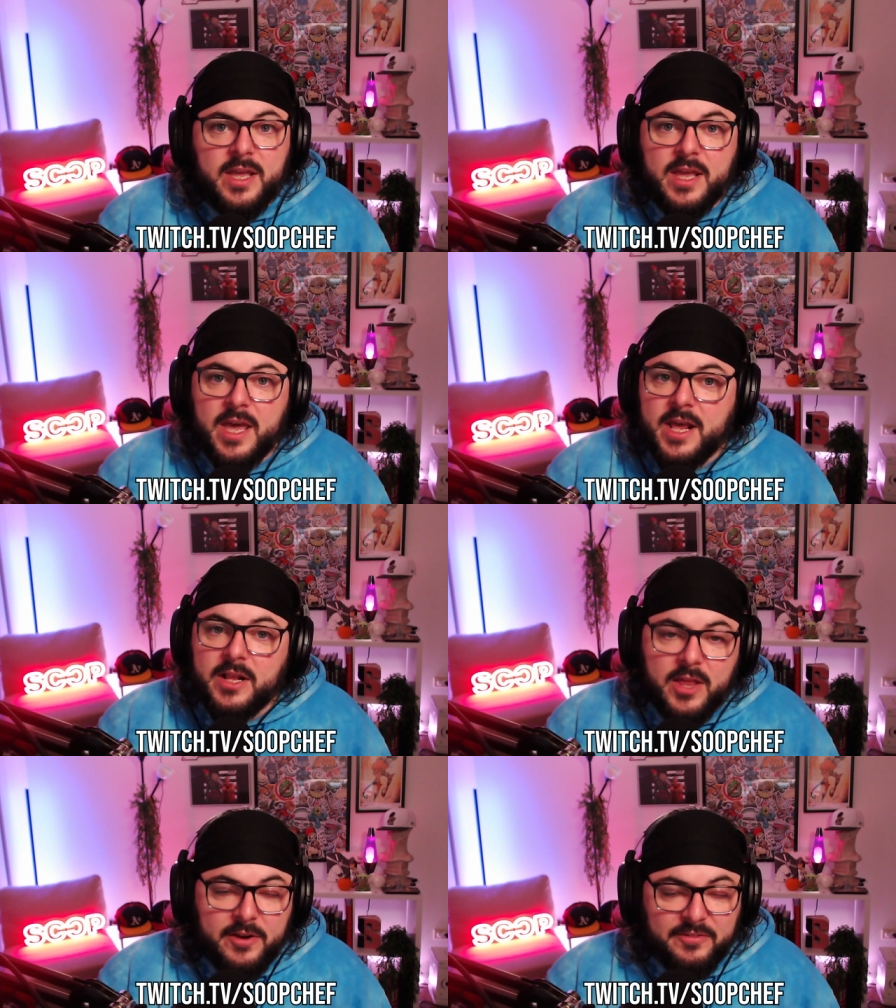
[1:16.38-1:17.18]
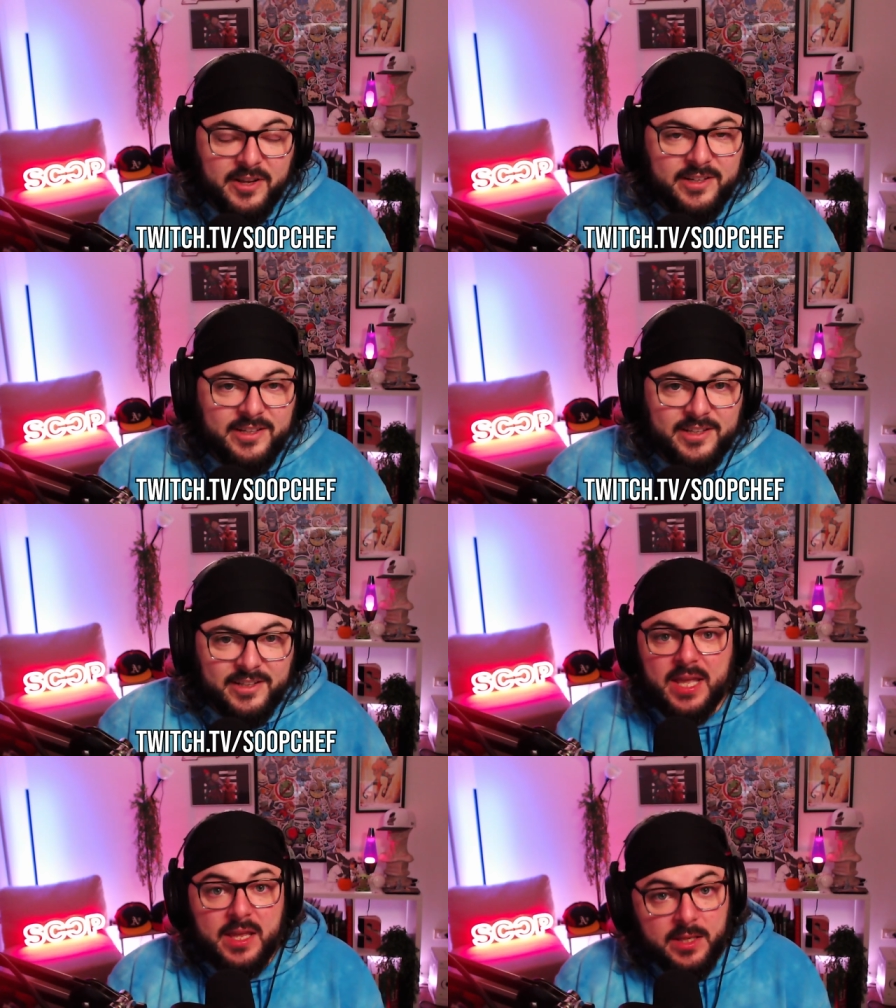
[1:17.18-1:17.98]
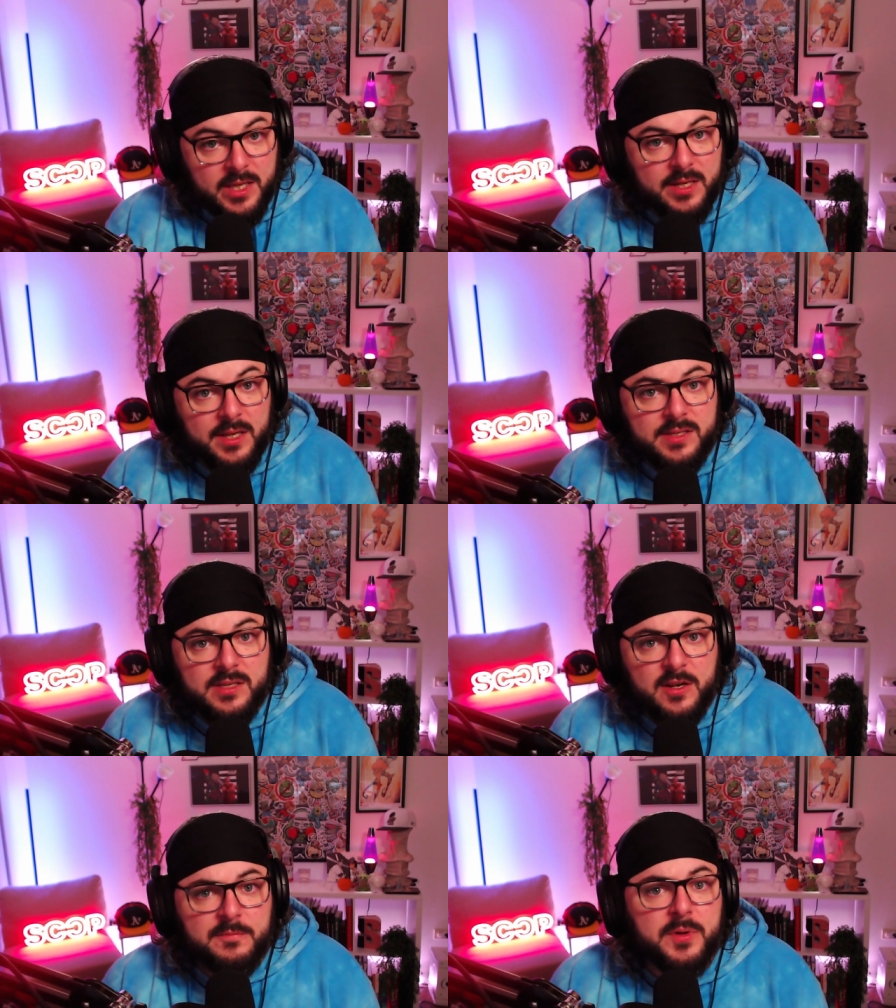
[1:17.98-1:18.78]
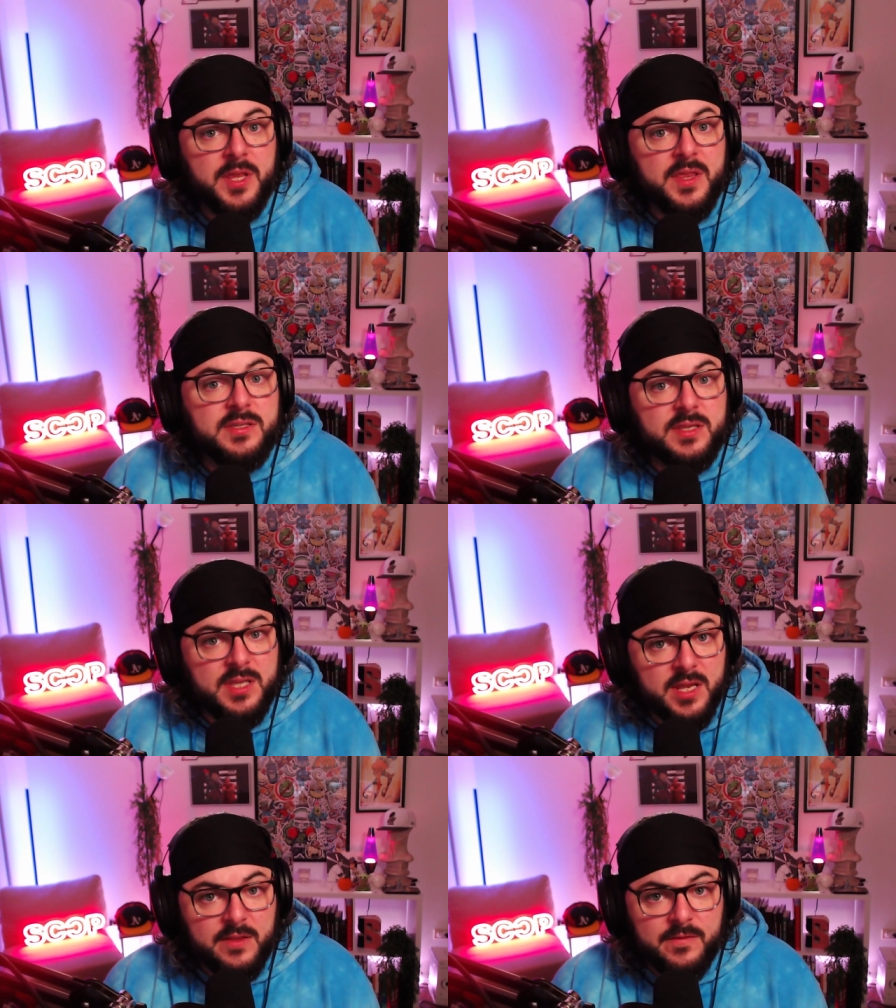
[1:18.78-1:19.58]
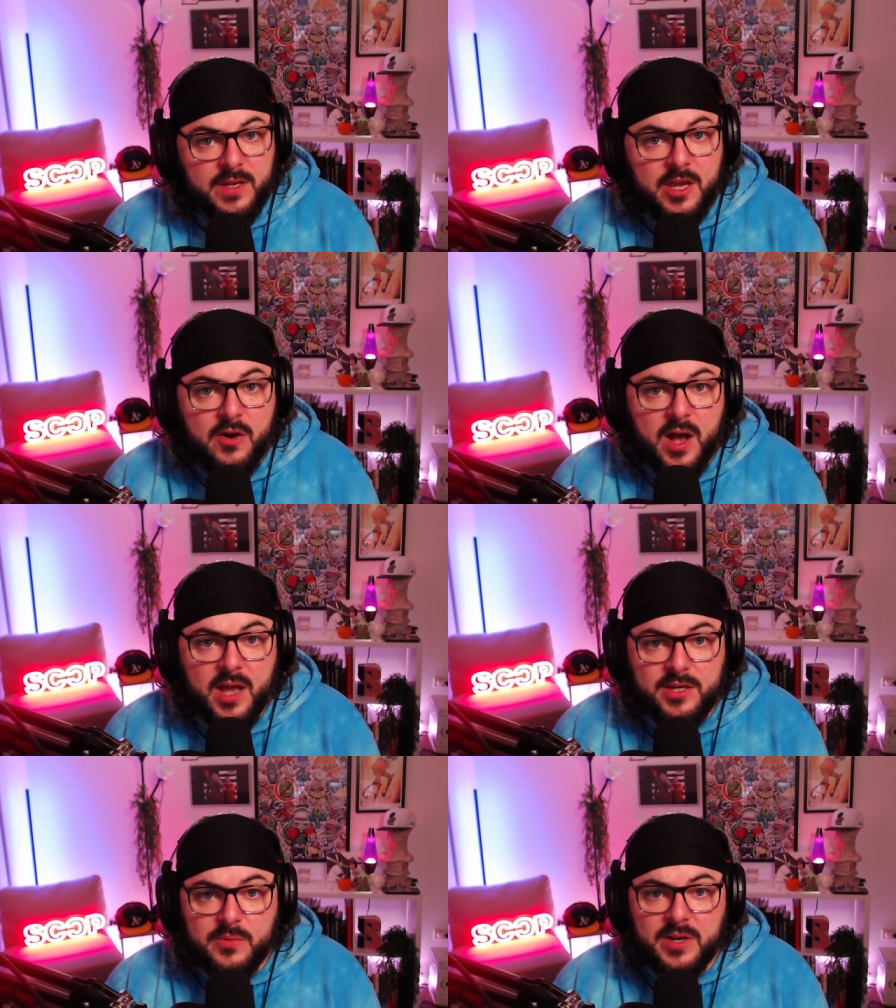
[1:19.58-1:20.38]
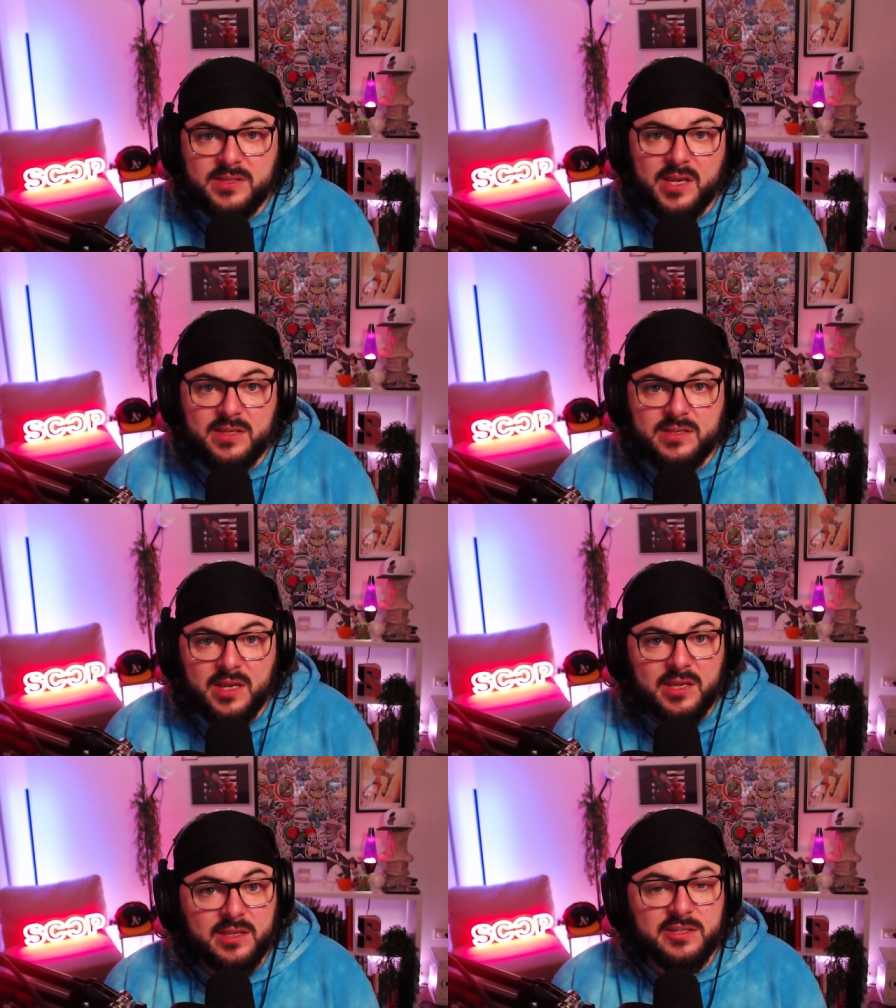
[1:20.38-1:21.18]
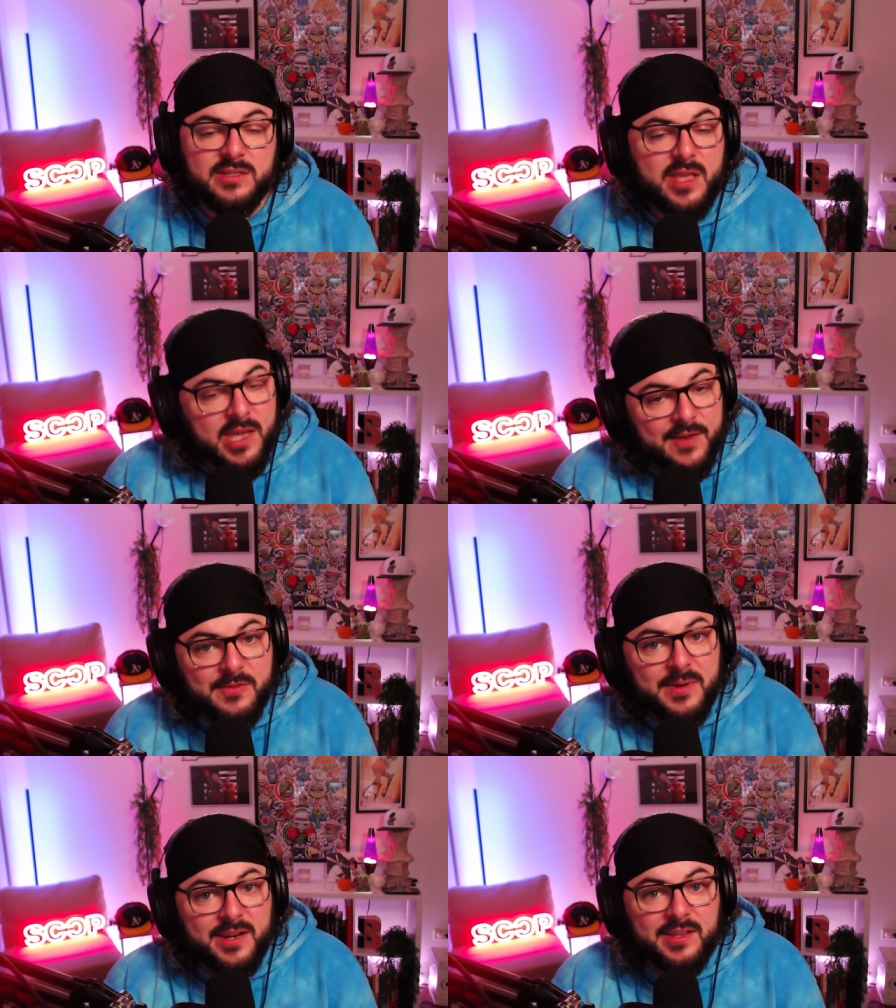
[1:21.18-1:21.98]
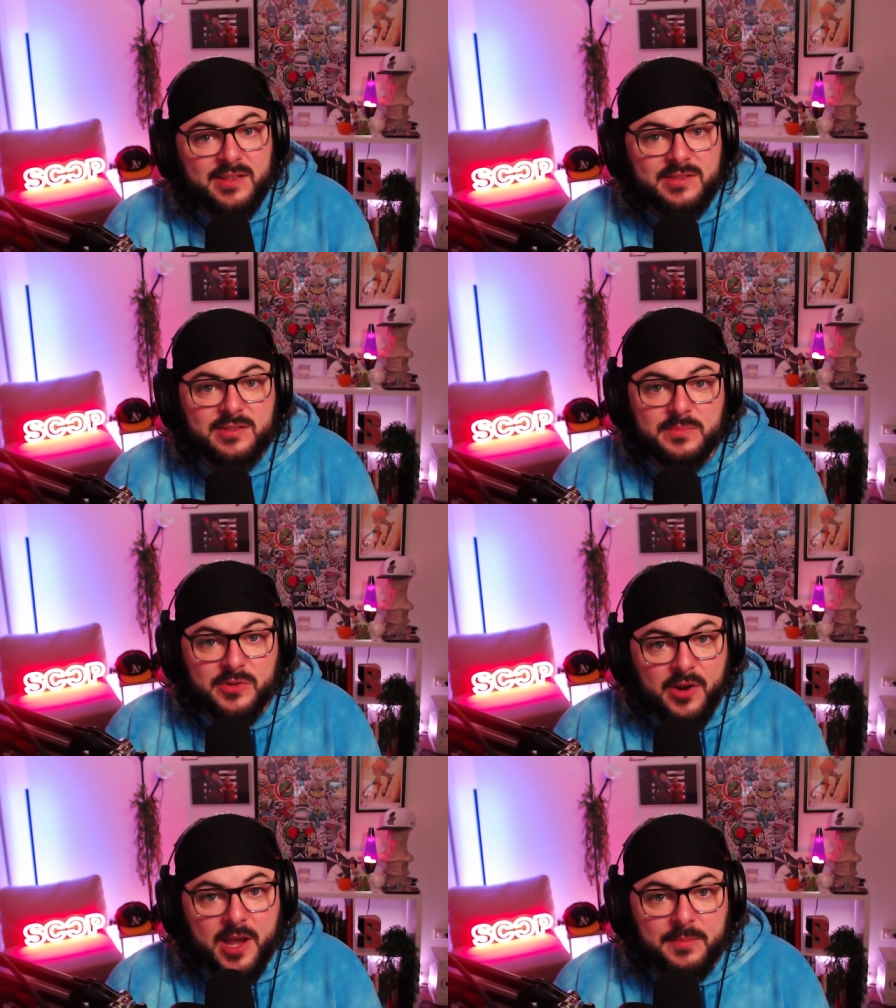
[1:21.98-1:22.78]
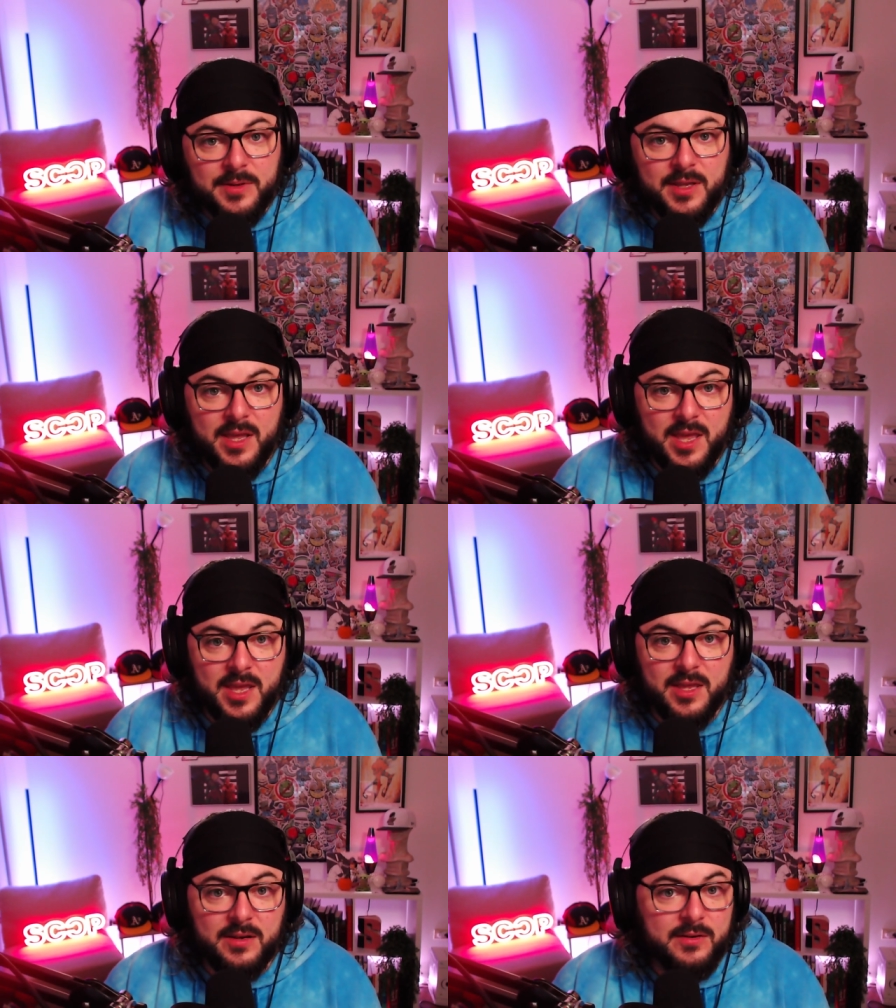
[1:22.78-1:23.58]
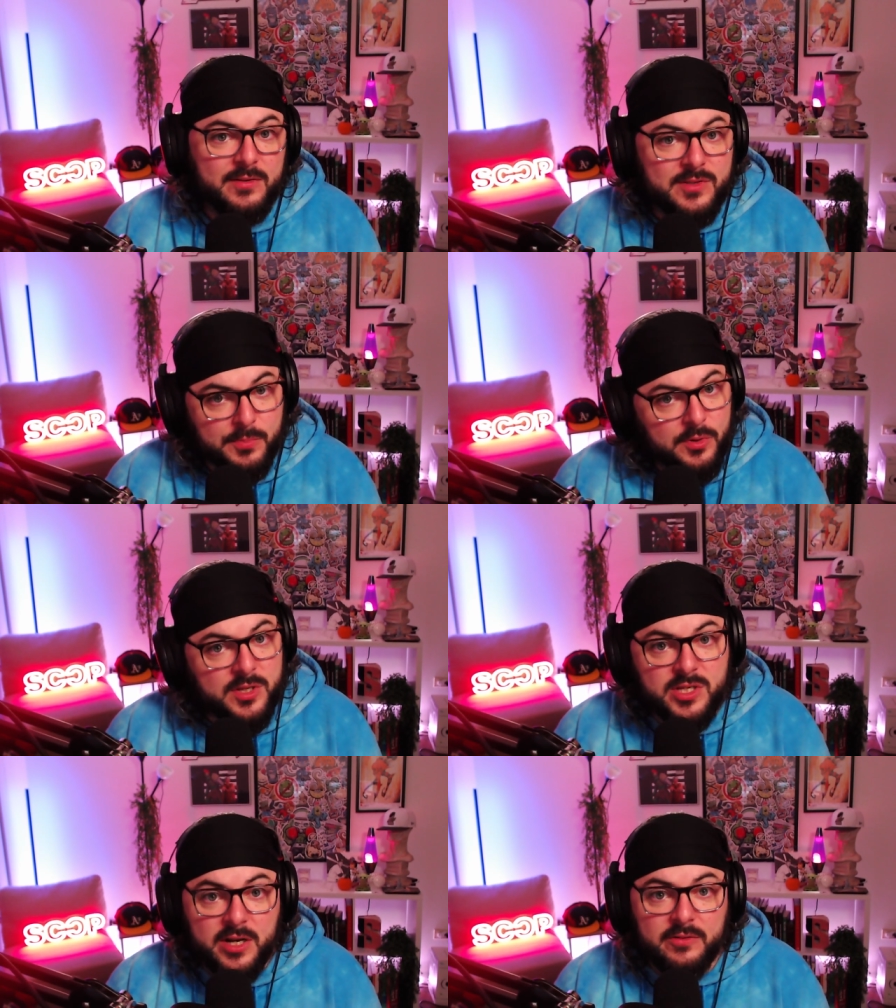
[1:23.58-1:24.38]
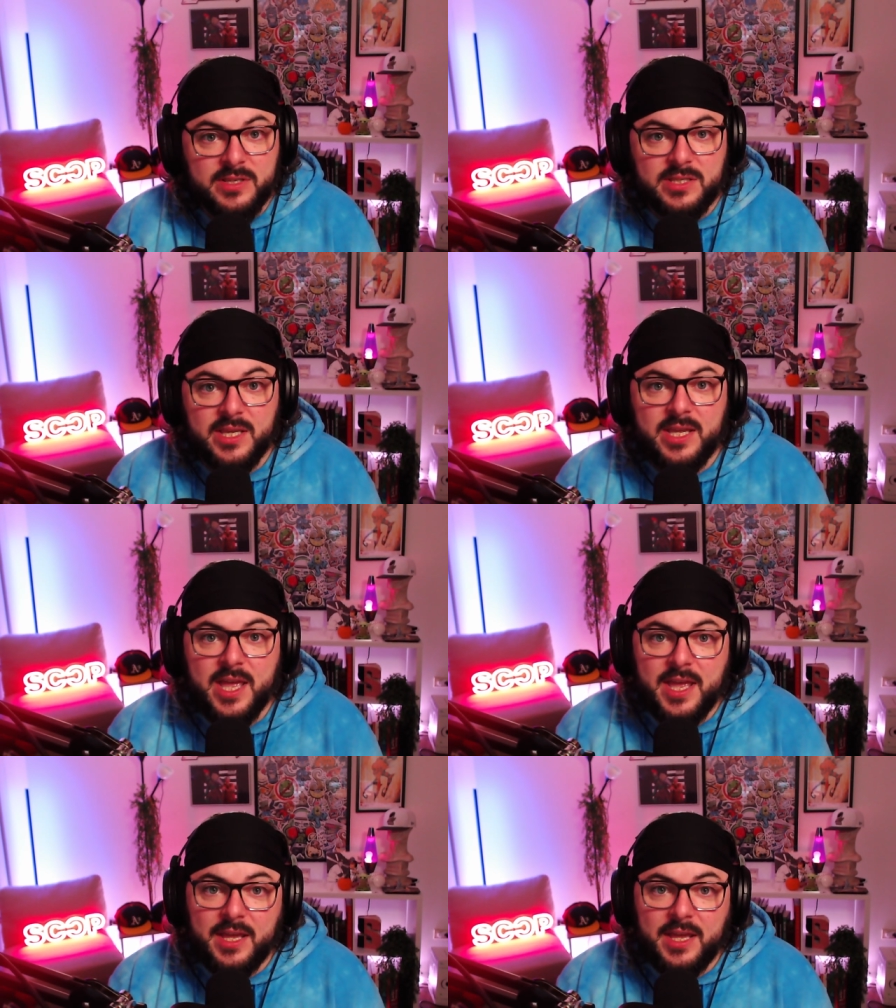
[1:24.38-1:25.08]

and a lot of fun. And again, instead of putting this at the end of the video, I do want to take a second and just thank everybody that's subscribed and supported the channel recently.